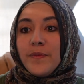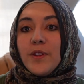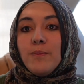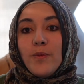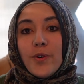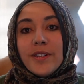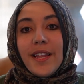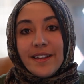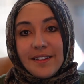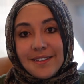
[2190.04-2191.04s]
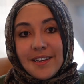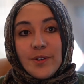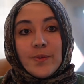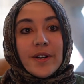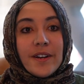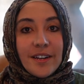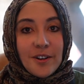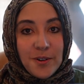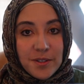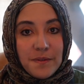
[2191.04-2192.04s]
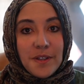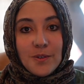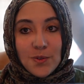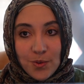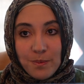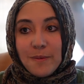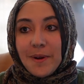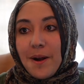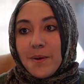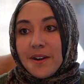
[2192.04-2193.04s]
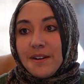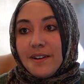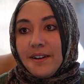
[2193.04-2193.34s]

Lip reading: the more likely that you are going to cultivate the superpower